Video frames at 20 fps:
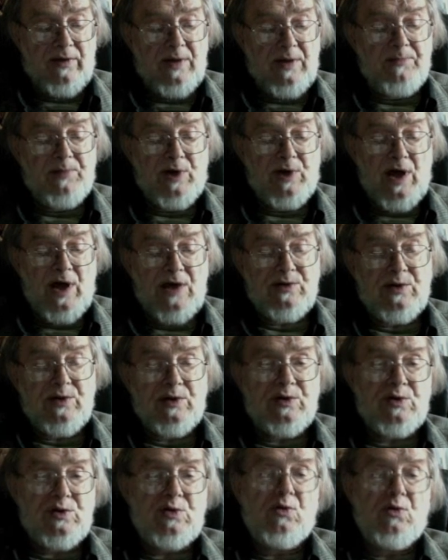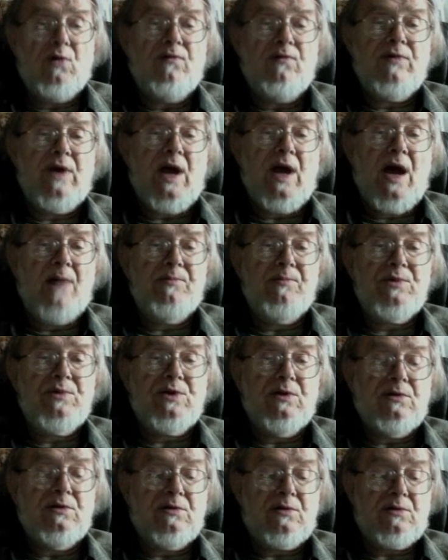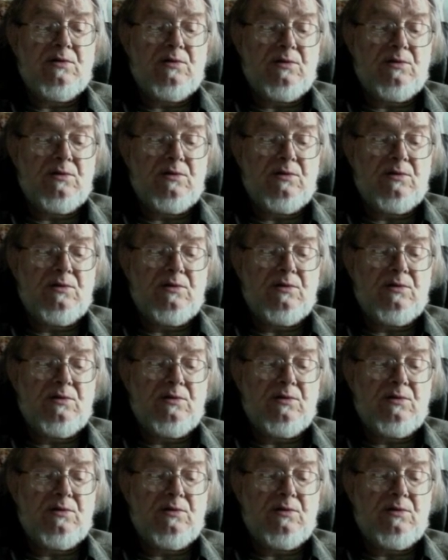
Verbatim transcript: the presence of the absence.